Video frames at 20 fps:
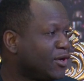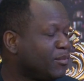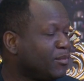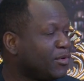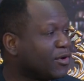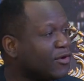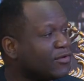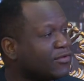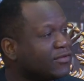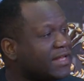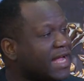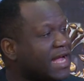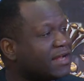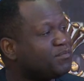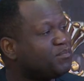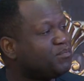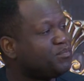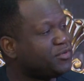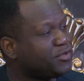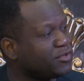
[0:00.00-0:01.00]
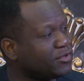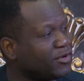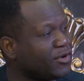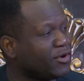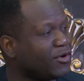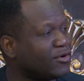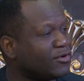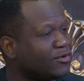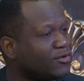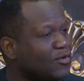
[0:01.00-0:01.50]
Because that
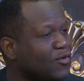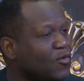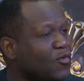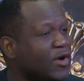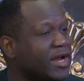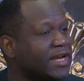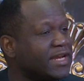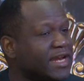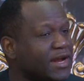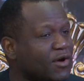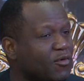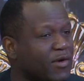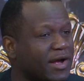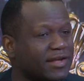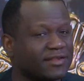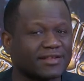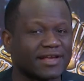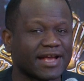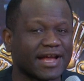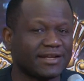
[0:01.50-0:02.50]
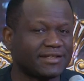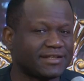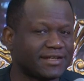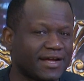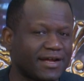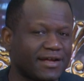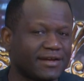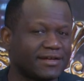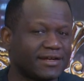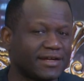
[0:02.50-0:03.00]
period when they were
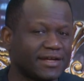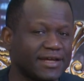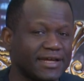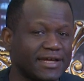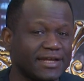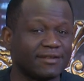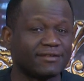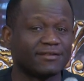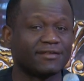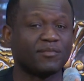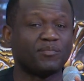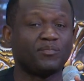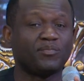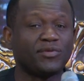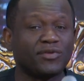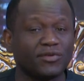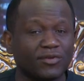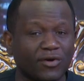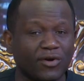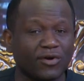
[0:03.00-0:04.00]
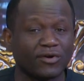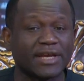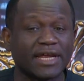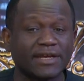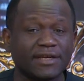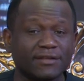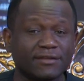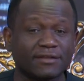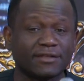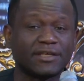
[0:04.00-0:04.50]
scattered is the period
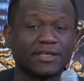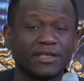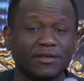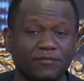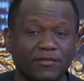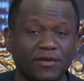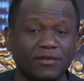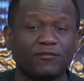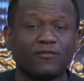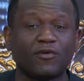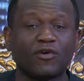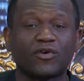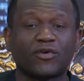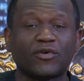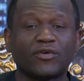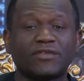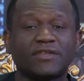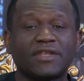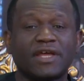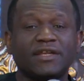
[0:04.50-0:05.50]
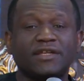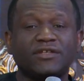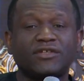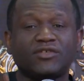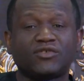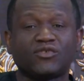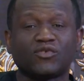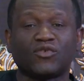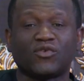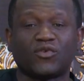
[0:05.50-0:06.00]
that is given for Christianity
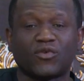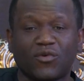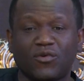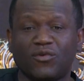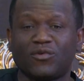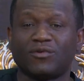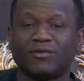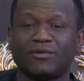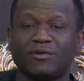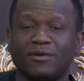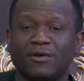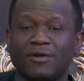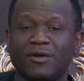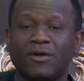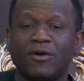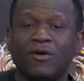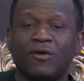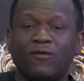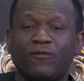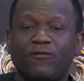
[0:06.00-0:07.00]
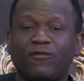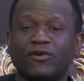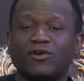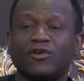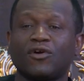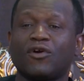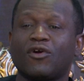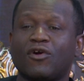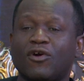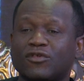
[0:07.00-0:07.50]
to grow, for
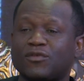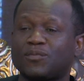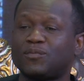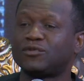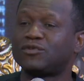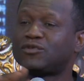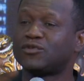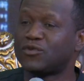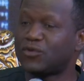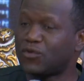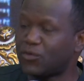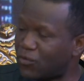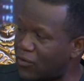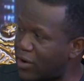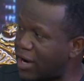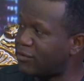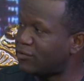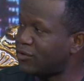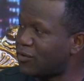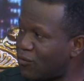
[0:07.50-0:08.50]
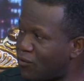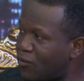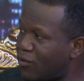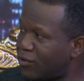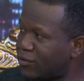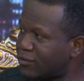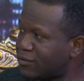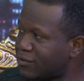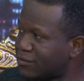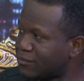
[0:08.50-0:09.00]
the gospel to go around the
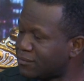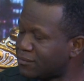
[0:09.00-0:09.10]
world.